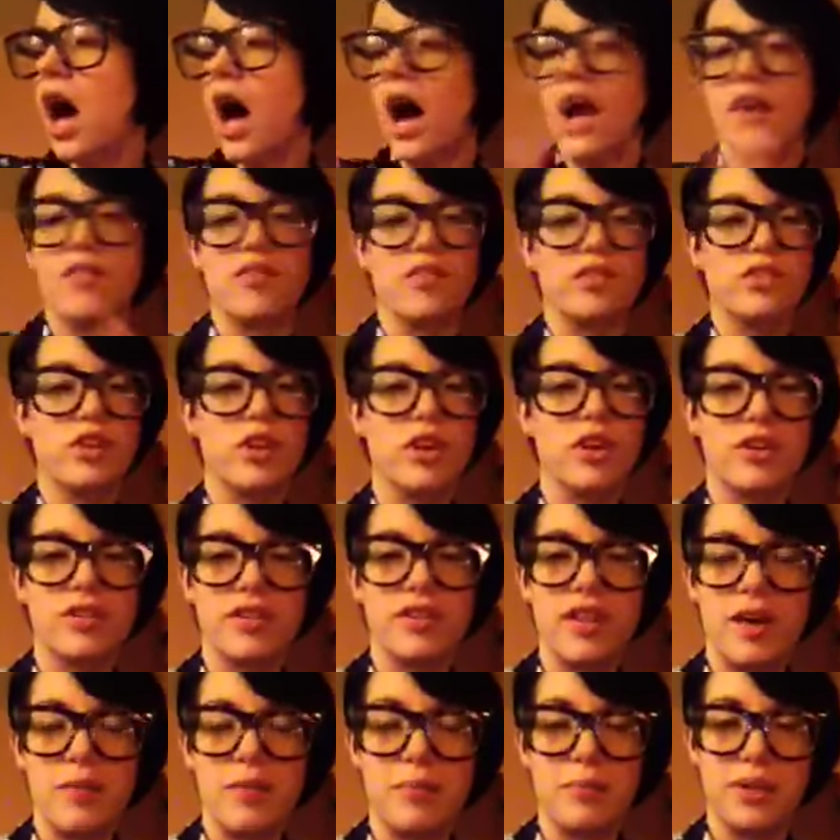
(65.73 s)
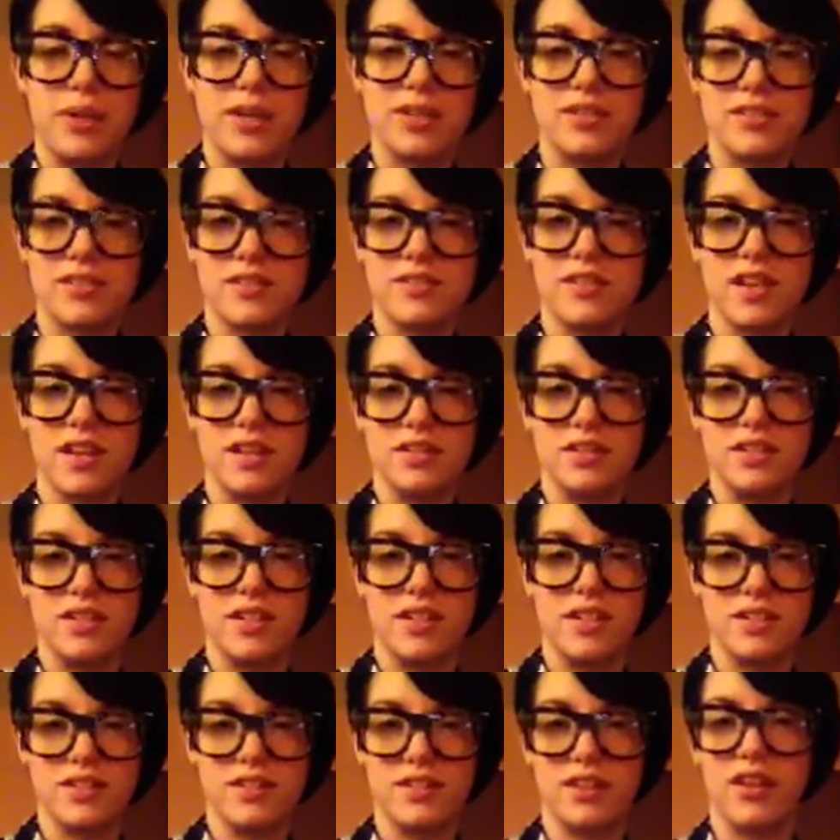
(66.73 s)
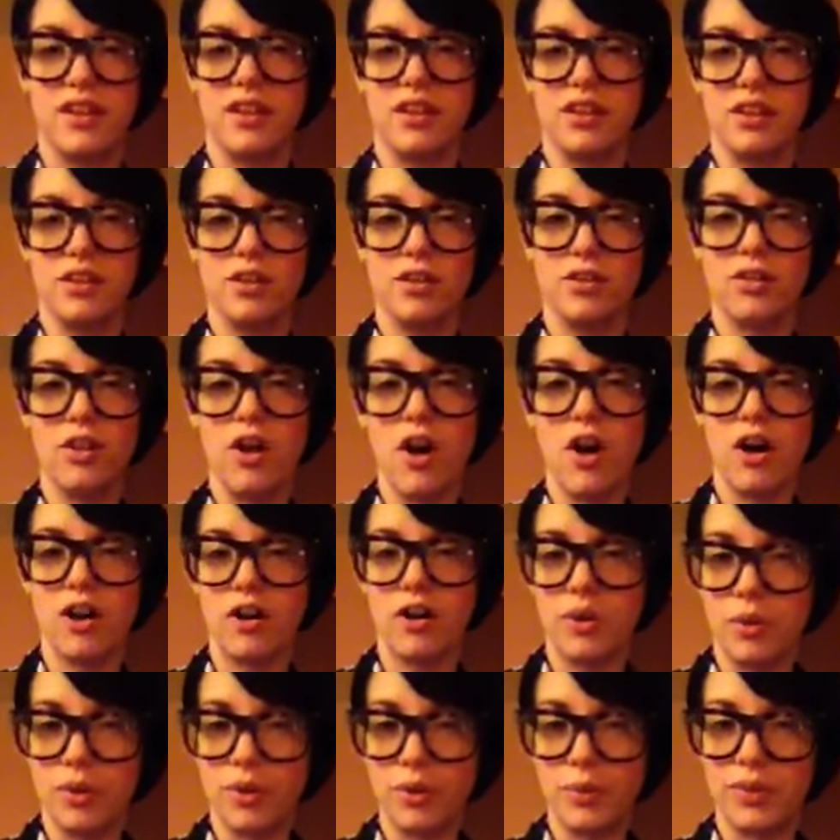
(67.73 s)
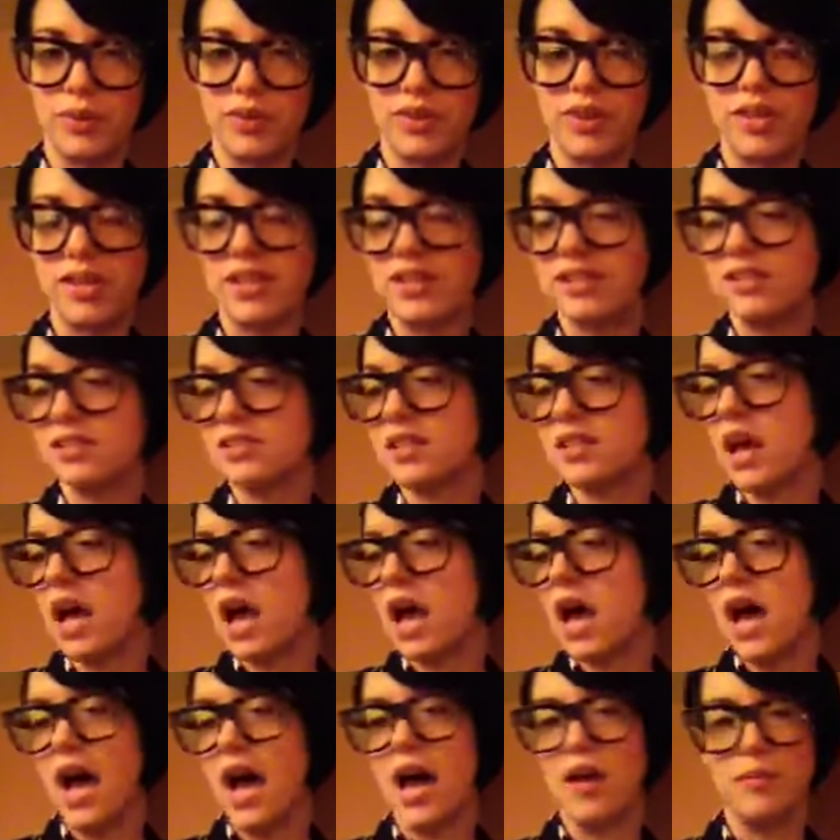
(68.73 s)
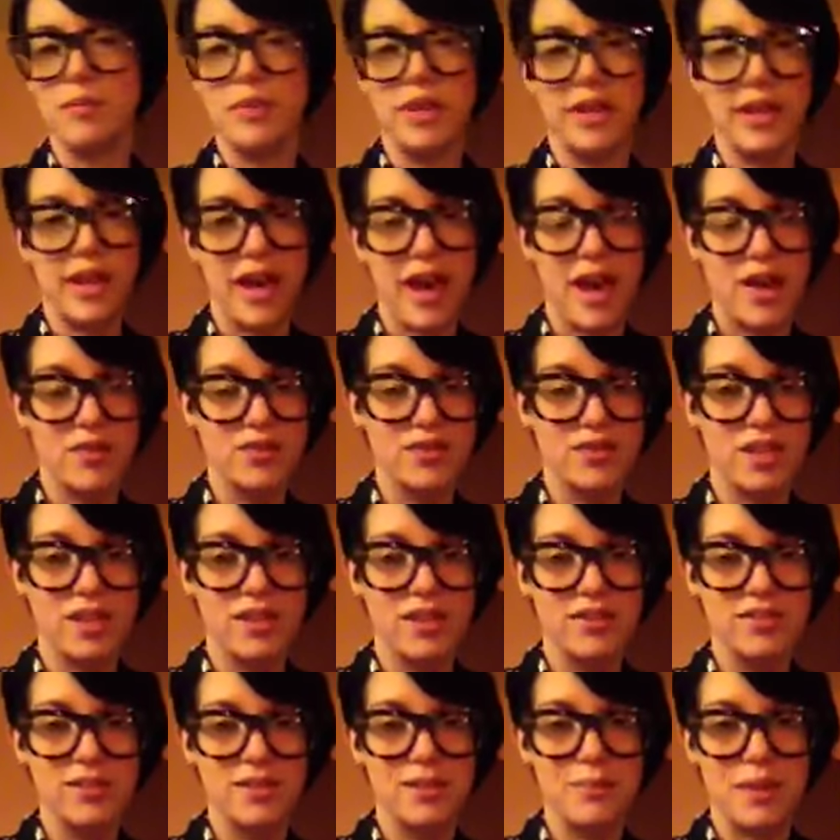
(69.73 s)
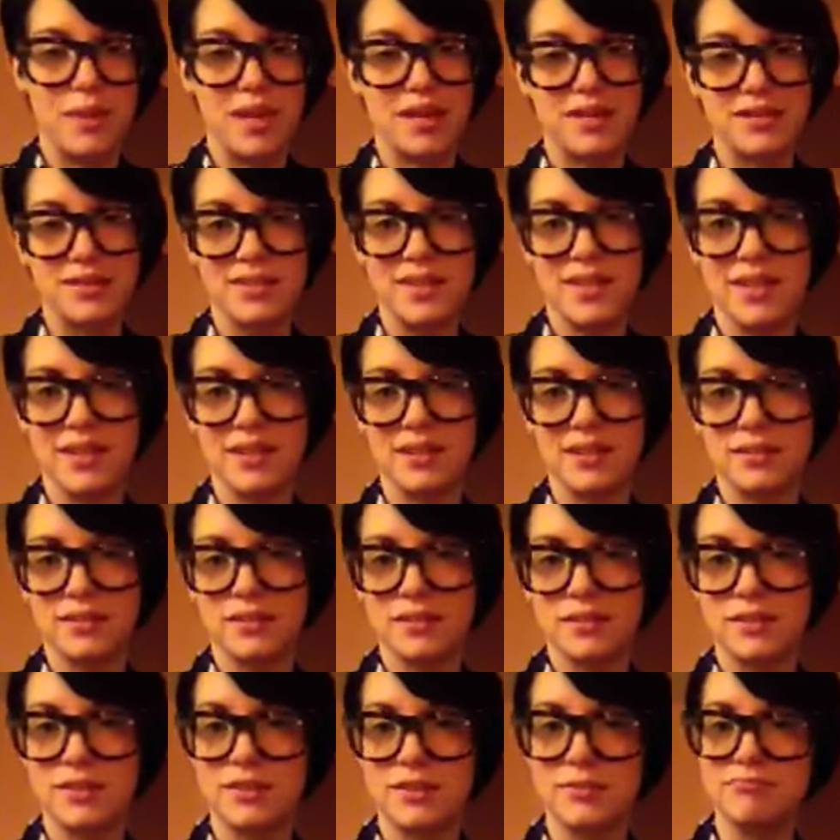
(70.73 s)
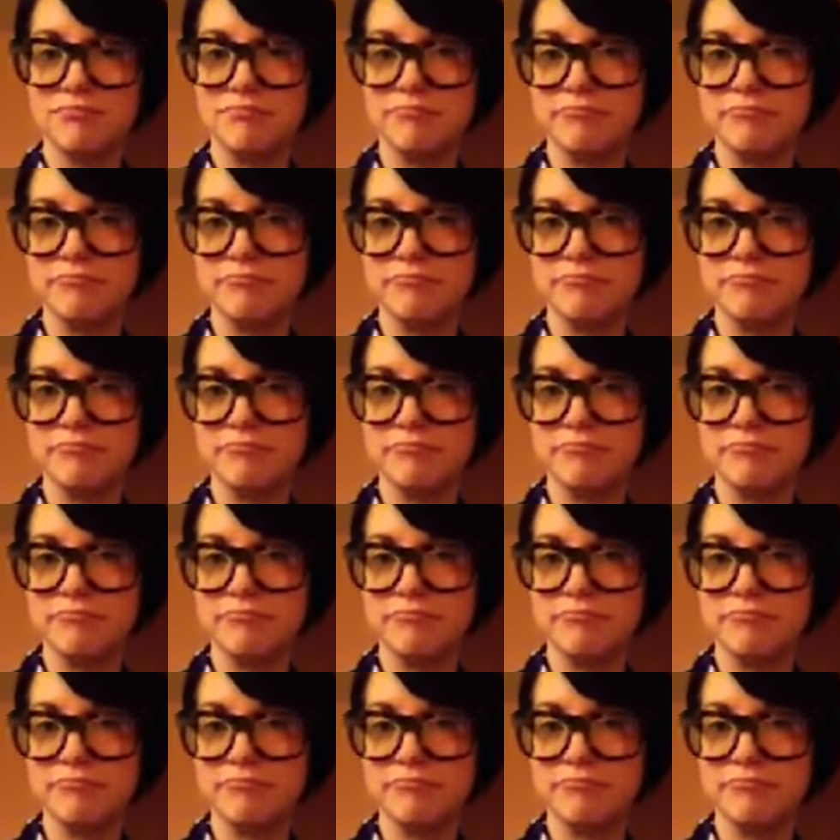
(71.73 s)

I returned them because the sizing is a little awkward with these, and being a half size, it makes things